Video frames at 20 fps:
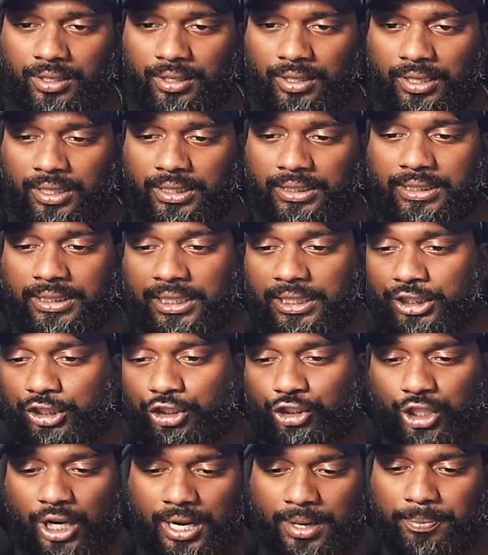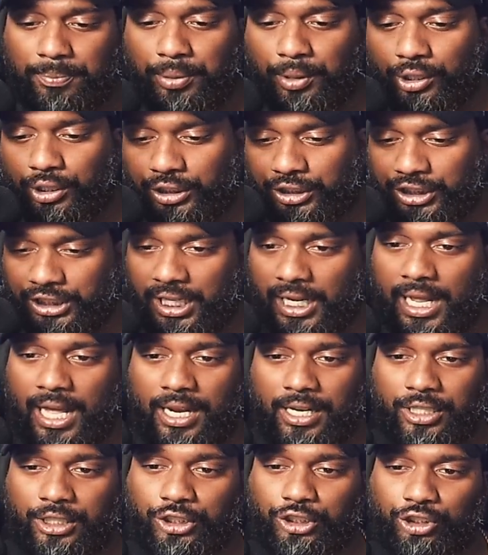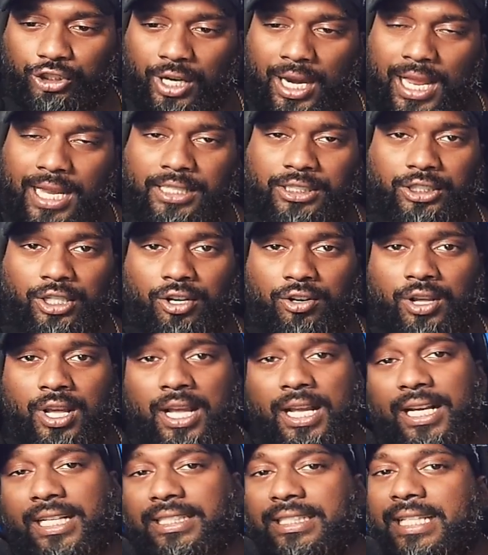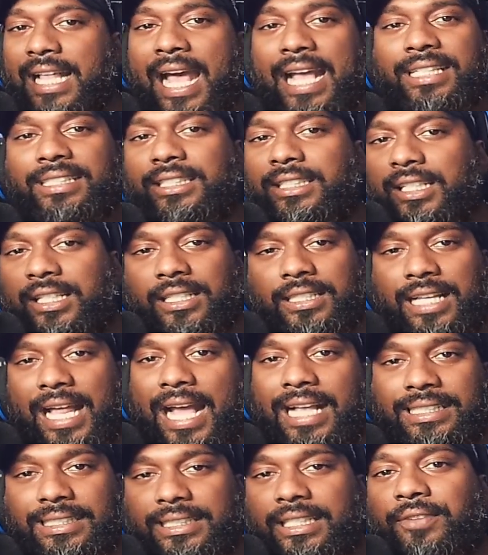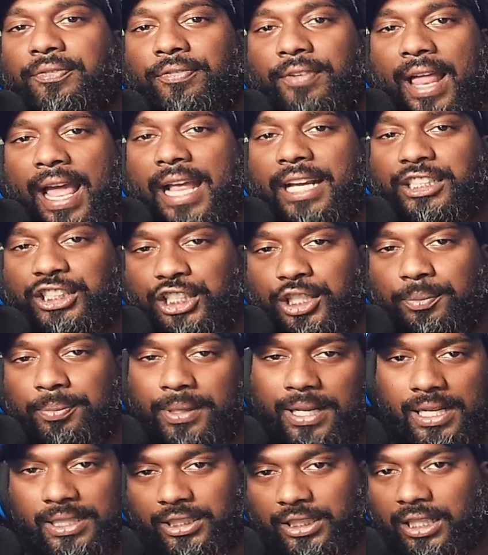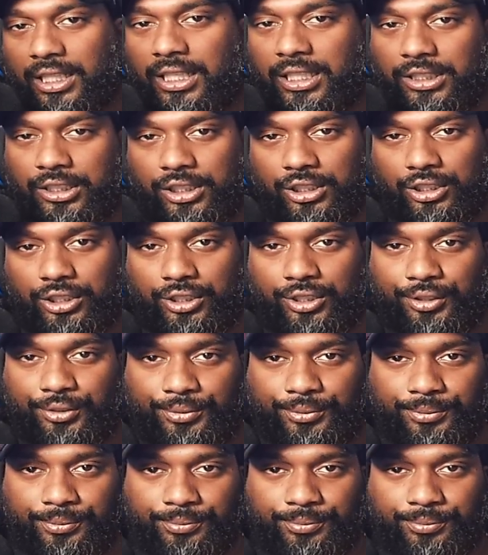And this teacher trying to pull the shit out of the trash, yo, because that's the flag she pledged allegiance to.